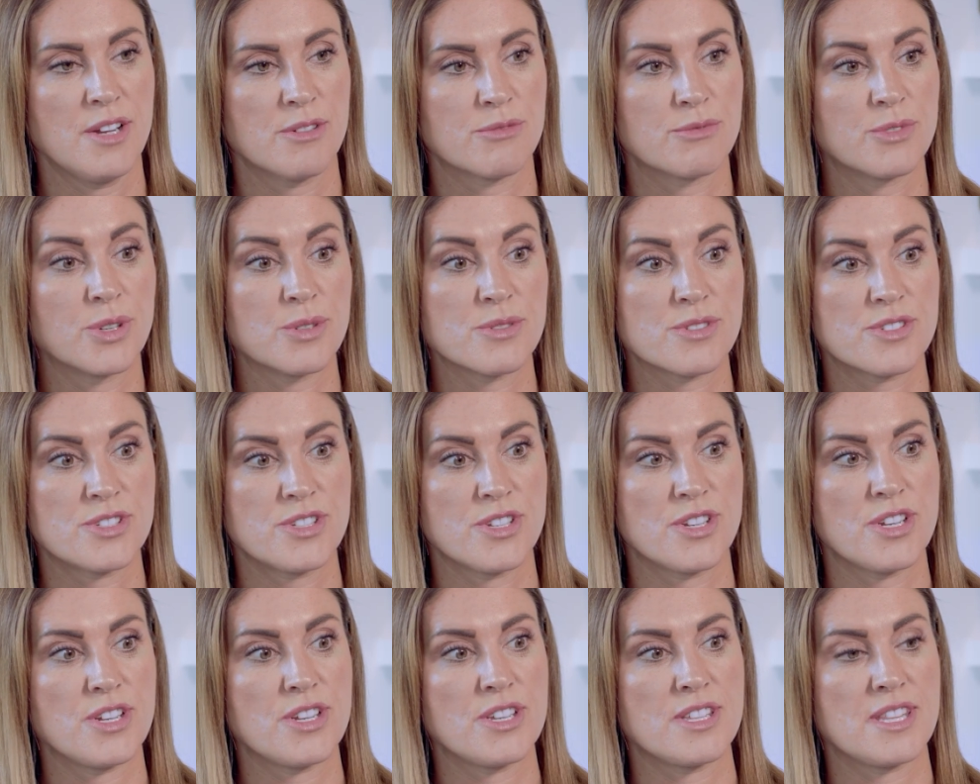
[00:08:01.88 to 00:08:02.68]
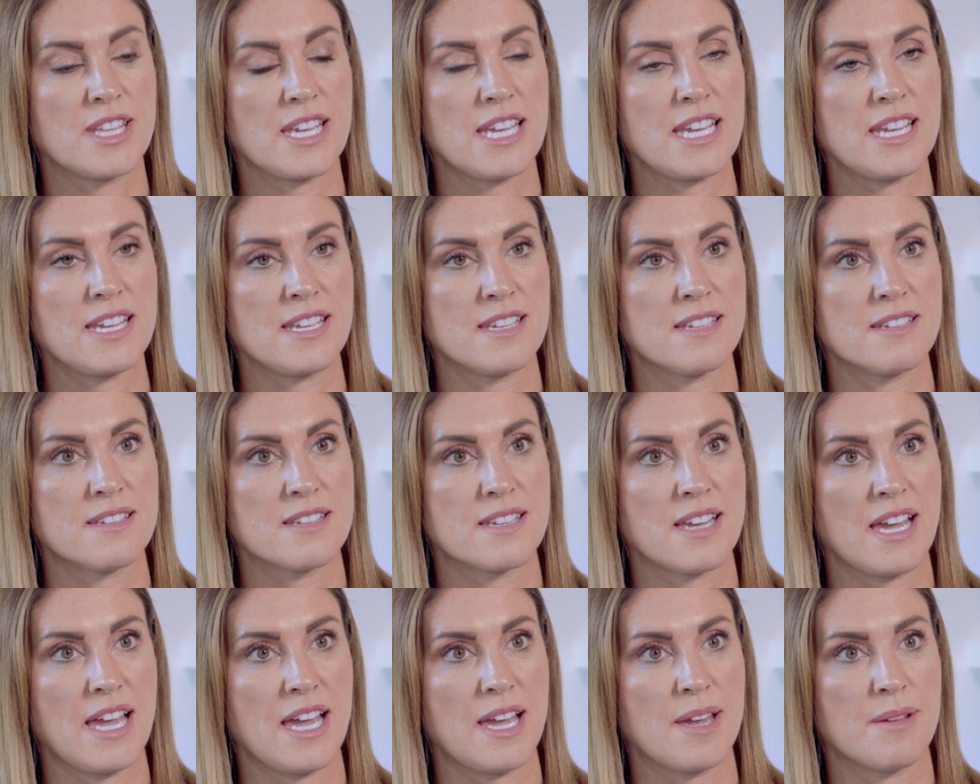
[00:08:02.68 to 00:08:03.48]
wrote to the
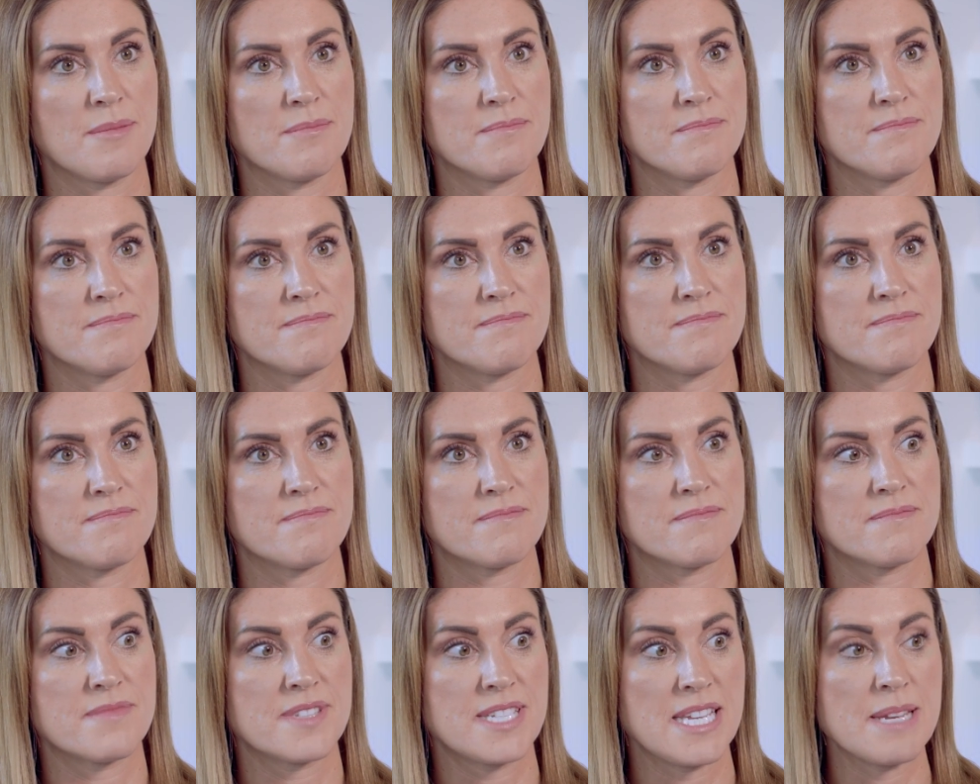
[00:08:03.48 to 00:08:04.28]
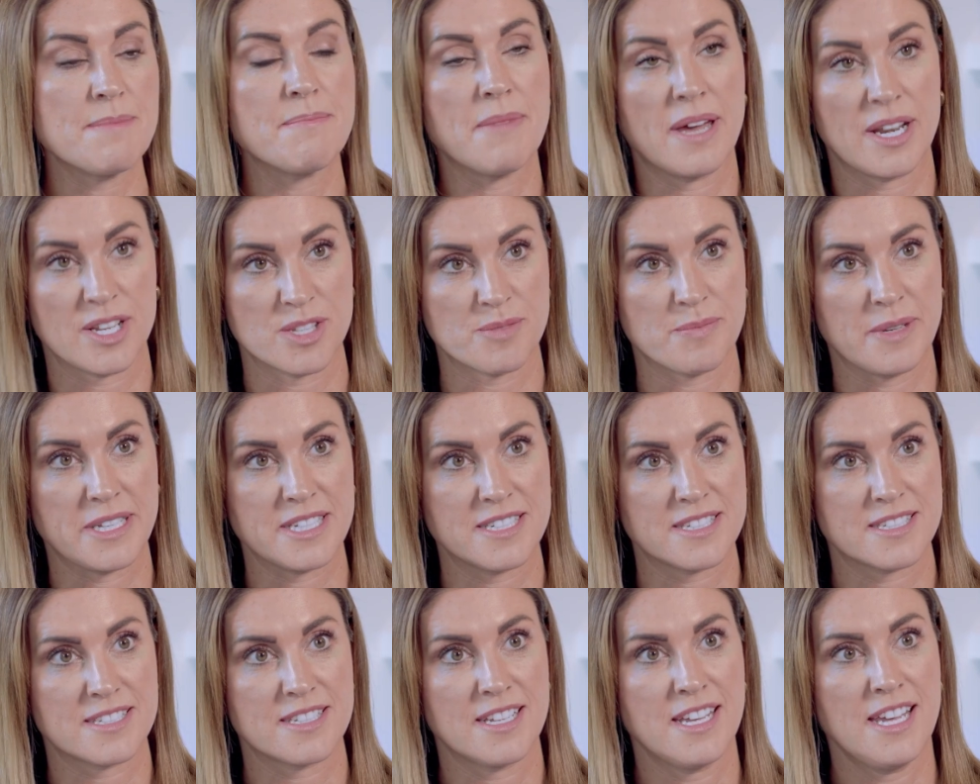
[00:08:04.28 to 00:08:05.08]
team
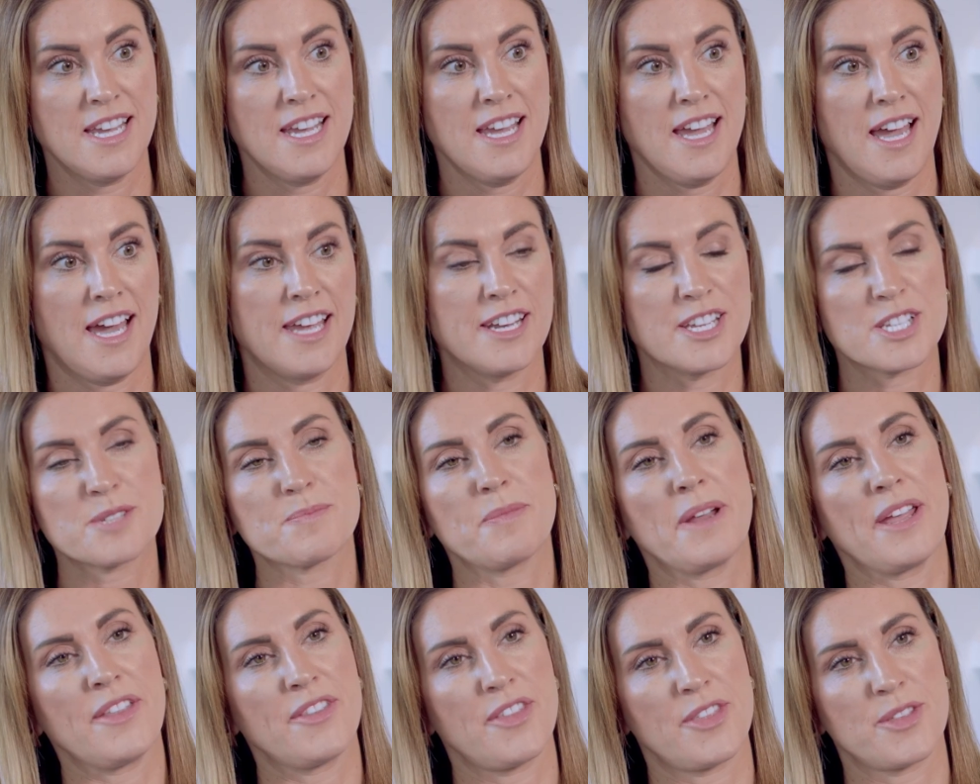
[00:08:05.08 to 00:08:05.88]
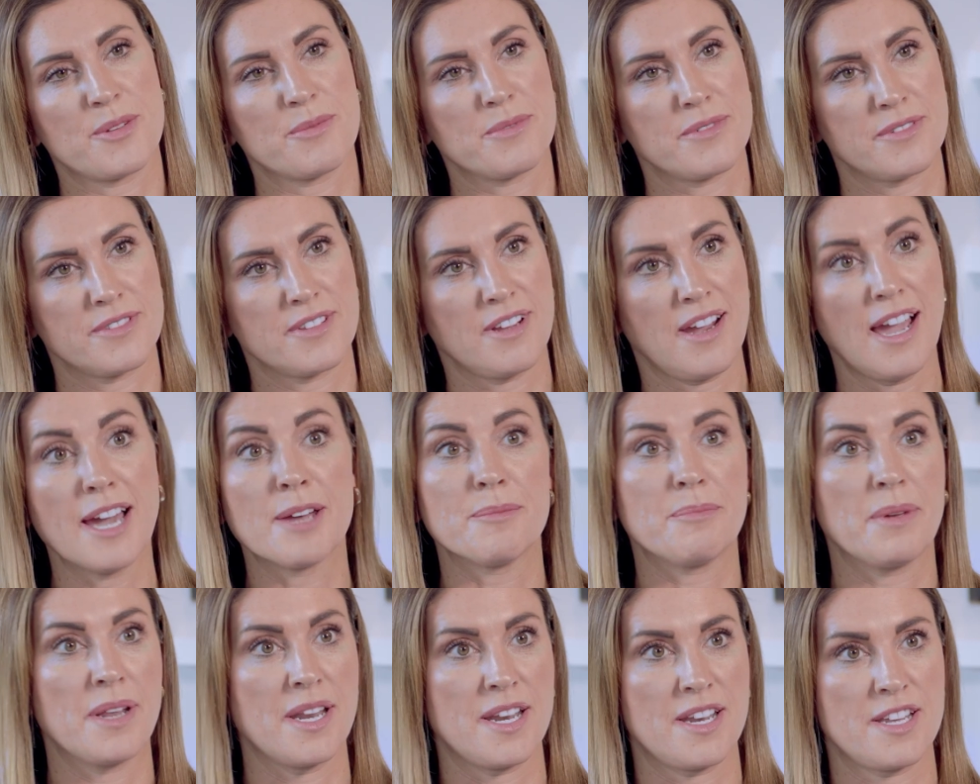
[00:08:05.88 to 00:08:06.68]
management and explained that there
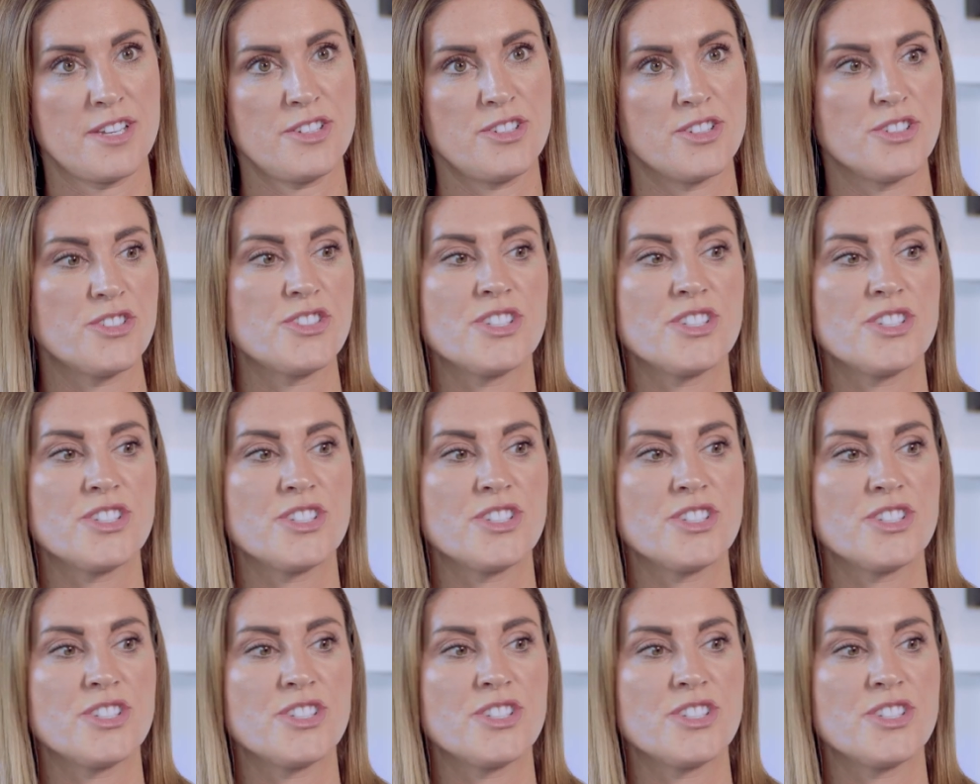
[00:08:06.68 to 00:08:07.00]
had been an issue.